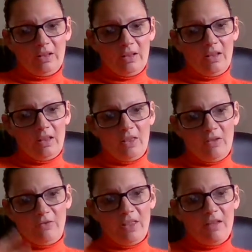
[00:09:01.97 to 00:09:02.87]
and
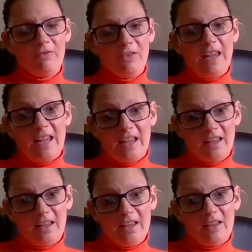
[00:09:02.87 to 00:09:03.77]
their
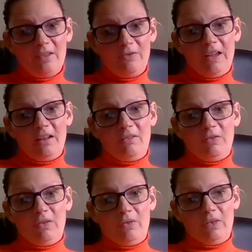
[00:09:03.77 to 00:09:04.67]
fear
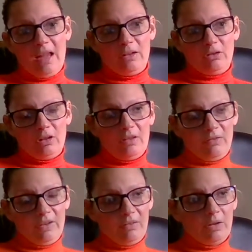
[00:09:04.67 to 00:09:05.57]
of nature and the
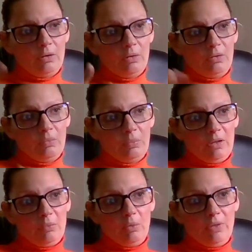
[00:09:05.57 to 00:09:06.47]
fear of the gods
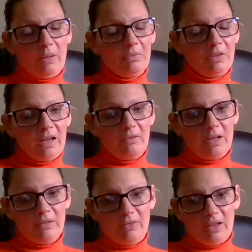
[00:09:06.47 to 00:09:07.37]
would want them to get
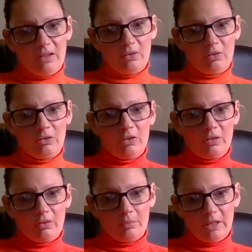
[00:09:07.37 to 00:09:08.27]
rid of these
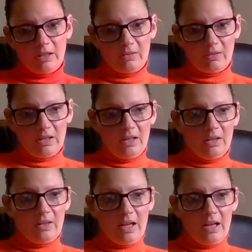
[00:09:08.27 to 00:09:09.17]
Christians because
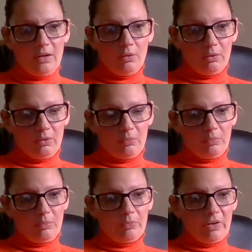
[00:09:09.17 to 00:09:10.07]
they're not
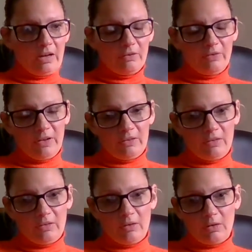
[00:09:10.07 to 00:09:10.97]

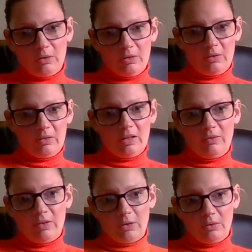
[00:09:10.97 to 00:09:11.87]
sacrificing to the gods, and
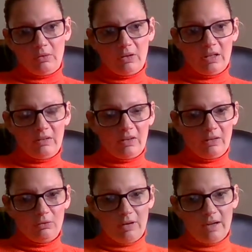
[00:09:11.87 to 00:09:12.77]
if the gods are going to
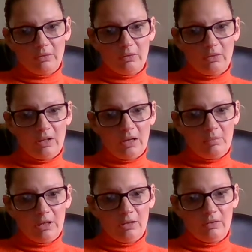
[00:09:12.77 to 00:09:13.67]
send droughts, you
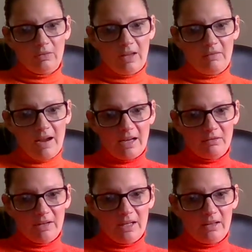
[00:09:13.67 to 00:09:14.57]
know, because they're
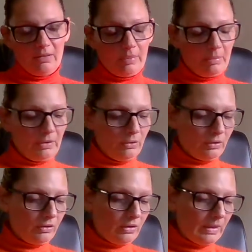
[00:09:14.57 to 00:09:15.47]
angry that these people are
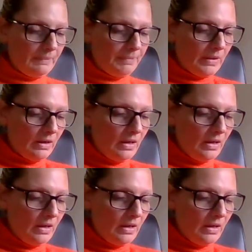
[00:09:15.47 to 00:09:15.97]
not going to do it.